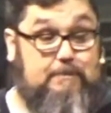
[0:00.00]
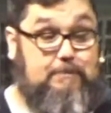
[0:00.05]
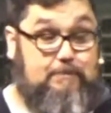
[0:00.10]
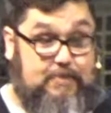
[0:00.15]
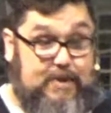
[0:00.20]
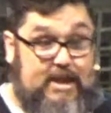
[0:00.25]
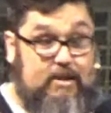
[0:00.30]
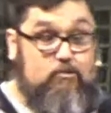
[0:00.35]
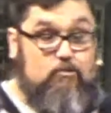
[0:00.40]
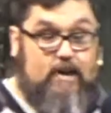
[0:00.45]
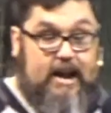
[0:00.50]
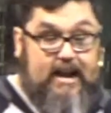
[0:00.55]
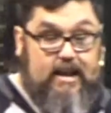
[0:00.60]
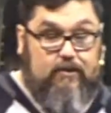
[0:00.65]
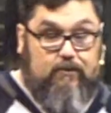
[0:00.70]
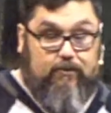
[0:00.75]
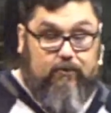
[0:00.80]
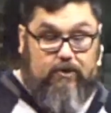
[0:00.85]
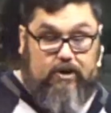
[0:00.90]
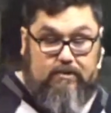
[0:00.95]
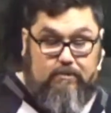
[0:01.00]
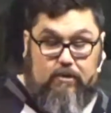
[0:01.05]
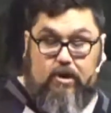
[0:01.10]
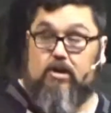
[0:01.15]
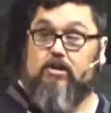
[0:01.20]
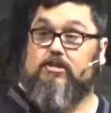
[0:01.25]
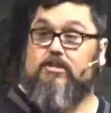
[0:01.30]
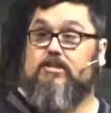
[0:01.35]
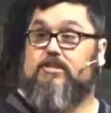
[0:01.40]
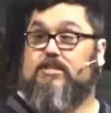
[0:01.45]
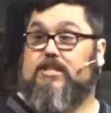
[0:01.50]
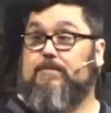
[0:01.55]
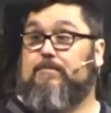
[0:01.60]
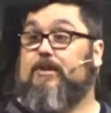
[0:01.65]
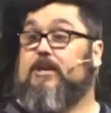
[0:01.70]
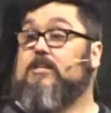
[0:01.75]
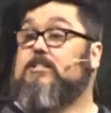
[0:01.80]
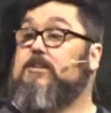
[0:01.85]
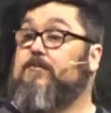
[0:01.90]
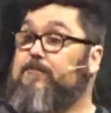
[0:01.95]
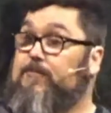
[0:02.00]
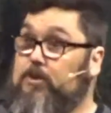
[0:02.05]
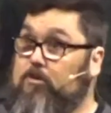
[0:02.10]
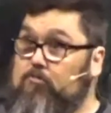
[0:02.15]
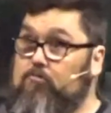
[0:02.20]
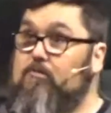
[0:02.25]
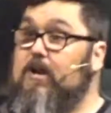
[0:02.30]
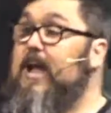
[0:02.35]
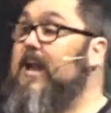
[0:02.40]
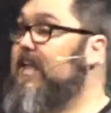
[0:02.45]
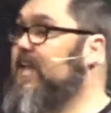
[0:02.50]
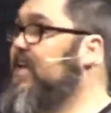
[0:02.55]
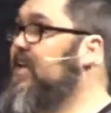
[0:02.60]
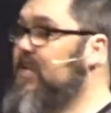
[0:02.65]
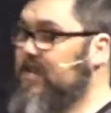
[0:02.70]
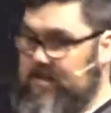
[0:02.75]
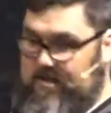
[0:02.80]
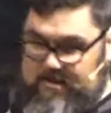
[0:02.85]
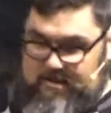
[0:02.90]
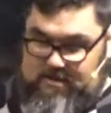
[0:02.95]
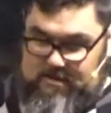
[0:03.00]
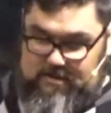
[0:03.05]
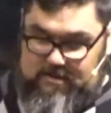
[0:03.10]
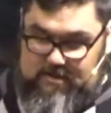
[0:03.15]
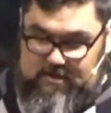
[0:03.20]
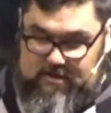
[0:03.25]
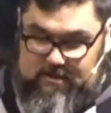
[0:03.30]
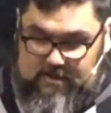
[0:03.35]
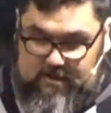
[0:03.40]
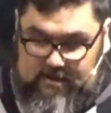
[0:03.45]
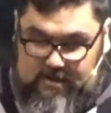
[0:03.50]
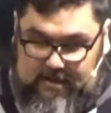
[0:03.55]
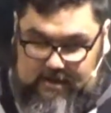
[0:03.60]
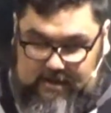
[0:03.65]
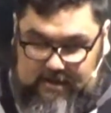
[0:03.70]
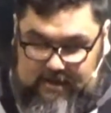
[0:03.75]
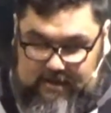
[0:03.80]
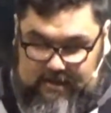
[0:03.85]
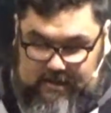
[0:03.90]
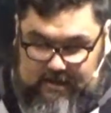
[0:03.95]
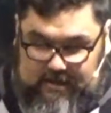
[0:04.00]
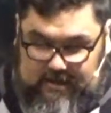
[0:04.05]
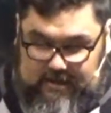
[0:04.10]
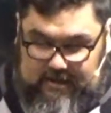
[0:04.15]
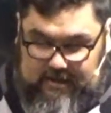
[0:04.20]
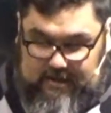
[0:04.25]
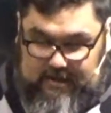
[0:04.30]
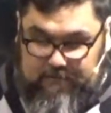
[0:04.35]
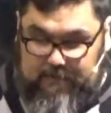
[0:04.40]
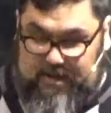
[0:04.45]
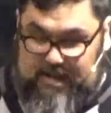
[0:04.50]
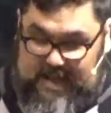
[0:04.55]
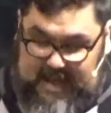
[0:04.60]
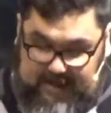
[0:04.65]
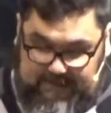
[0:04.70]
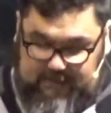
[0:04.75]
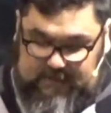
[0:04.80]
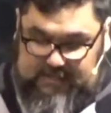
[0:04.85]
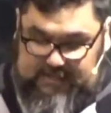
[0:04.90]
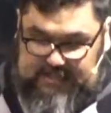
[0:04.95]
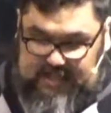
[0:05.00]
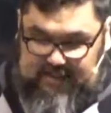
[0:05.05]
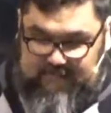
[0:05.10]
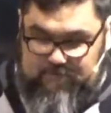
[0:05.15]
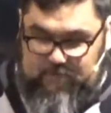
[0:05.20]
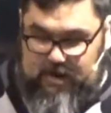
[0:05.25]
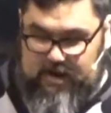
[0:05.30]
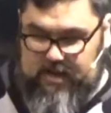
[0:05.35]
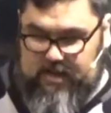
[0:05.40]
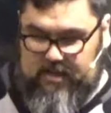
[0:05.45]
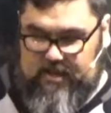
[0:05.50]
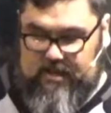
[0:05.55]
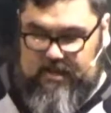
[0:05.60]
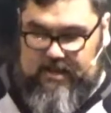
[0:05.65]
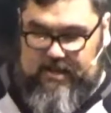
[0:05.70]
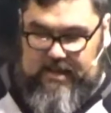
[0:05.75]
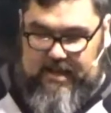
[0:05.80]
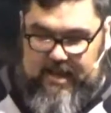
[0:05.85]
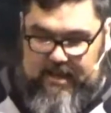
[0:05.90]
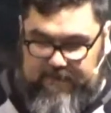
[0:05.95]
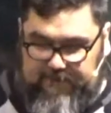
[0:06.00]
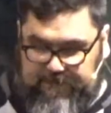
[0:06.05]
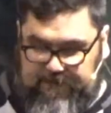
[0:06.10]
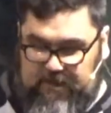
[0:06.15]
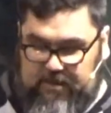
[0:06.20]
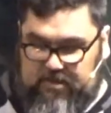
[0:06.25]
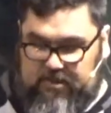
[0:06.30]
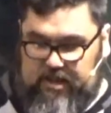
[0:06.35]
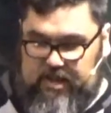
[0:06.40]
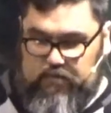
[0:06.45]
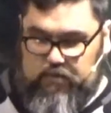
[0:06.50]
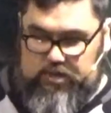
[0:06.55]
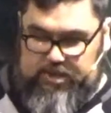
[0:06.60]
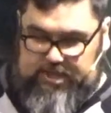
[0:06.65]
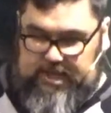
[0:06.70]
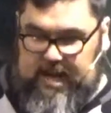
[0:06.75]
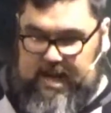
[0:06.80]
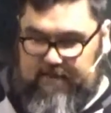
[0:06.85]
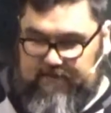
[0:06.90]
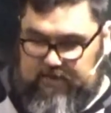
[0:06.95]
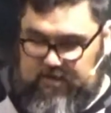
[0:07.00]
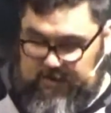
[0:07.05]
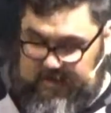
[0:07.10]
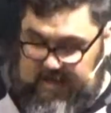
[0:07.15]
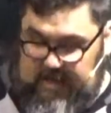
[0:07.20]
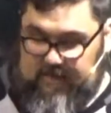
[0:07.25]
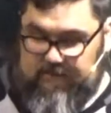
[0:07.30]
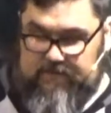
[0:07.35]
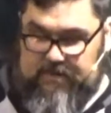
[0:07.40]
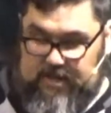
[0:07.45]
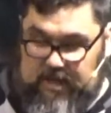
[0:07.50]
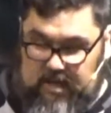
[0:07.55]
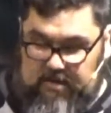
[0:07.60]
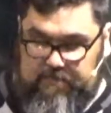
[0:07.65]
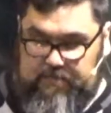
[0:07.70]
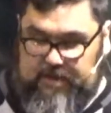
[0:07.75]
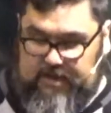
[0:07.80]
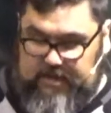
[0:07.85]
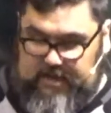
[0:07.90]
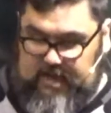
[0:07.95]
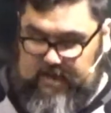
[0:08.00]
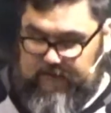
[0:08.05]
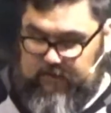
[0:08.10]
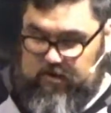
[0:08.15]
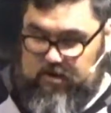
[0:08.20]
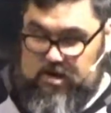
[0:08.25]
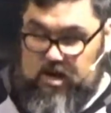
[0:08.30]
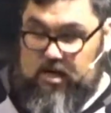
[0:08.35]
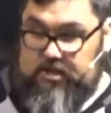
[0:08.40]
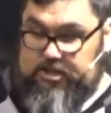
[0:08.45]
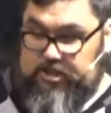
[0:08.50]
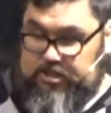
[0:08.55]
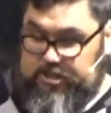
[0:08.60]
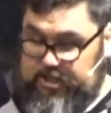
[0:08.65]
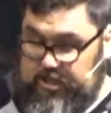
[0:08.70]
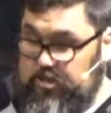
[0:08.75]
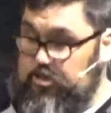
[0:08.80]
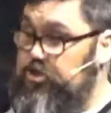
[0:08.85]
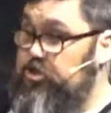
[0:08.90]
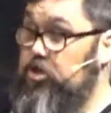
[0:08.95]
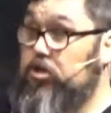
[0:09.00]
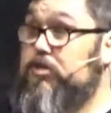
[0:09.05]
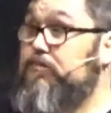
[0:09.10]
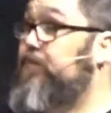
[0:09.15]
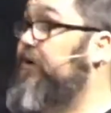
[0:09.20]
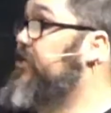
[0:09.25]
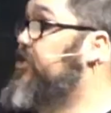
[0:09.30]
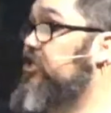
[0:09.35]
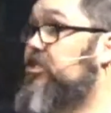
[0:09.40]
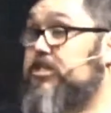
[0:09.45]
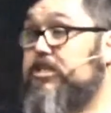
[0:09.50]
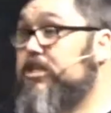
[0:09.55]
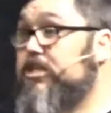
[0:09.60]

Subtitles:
be ready for an emergency, because if you're ready, but you have to save money. And fifthly was you have to give. You got to be a giver, not just to your church, but just